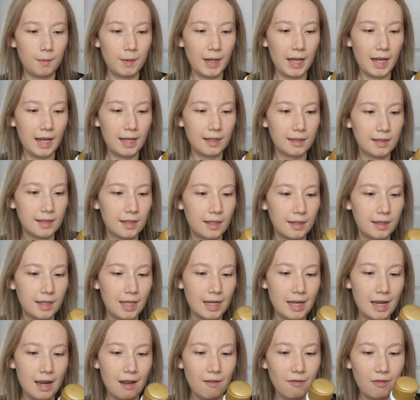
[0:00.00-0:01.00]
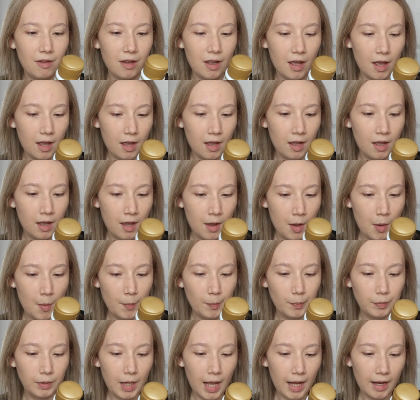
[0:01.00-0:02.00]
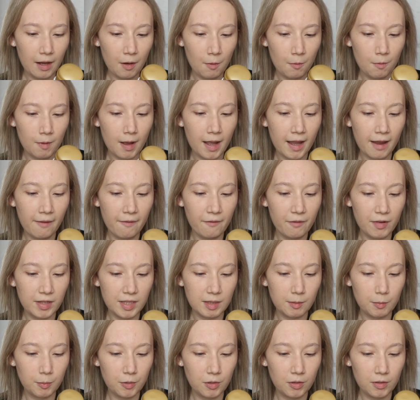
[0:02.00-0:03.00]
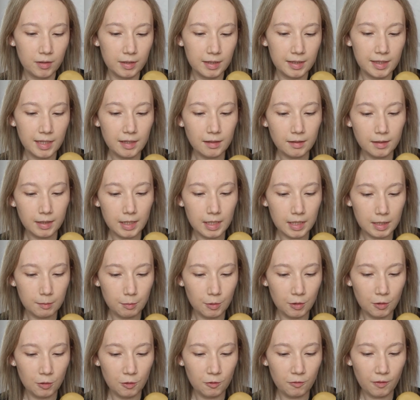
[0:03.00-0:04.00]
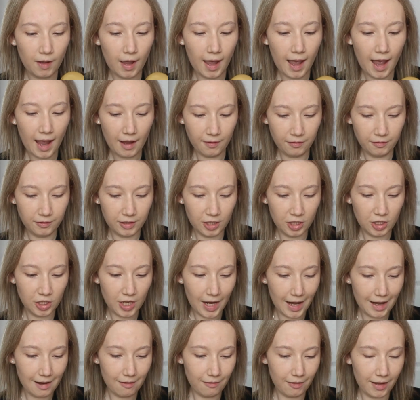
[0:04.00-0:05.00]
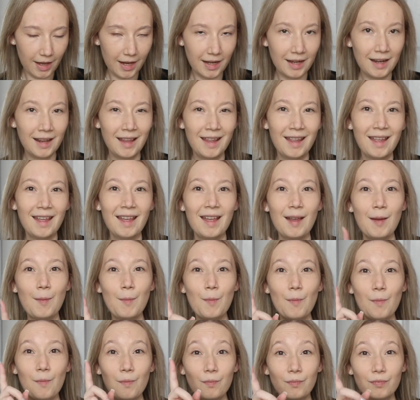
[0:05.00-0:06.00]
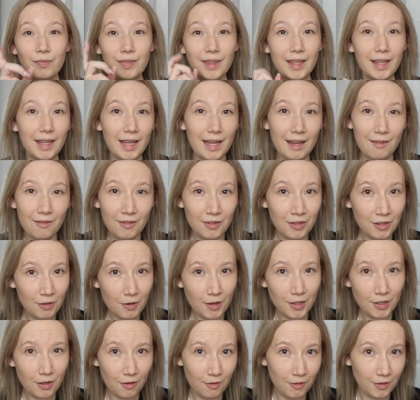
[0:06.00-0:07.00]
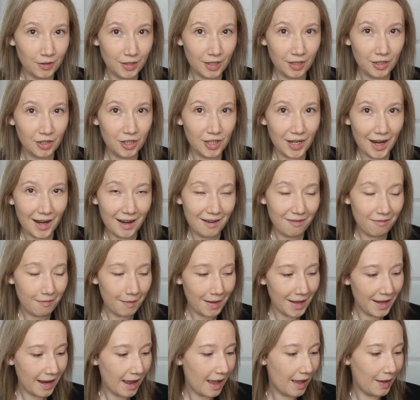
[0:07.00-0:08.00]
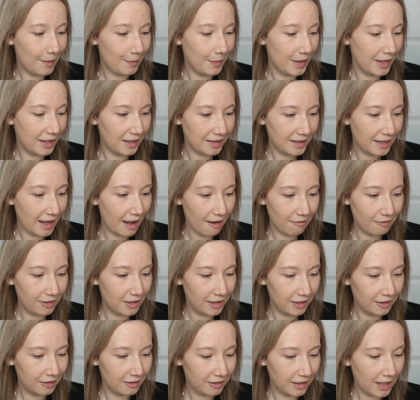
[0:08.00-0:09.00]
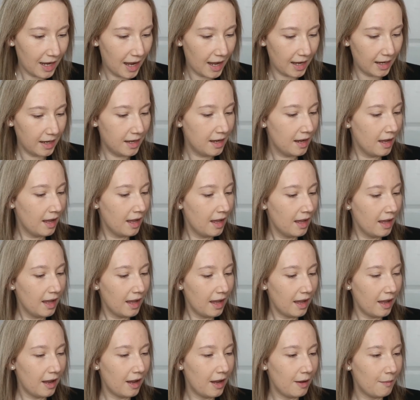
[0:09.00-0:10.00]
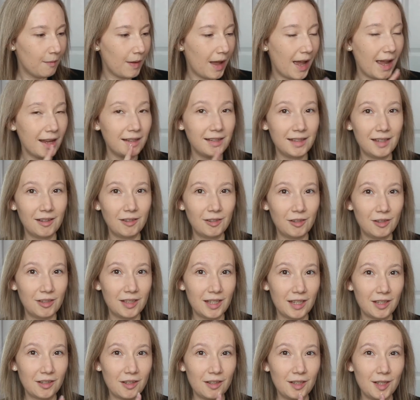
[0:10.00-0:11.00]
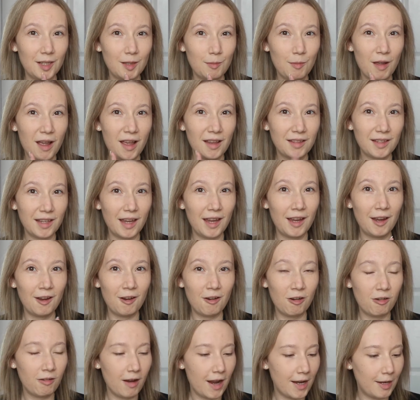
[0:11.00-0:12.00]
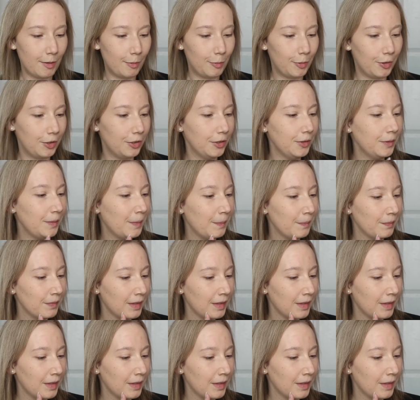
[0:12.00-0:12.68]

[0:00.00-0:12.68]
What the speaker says: It's the Nivea Black and White Invisible Silky Smooth After Shaving. Even though I don't shave my armpits every single day, I still use this because it smells incredible.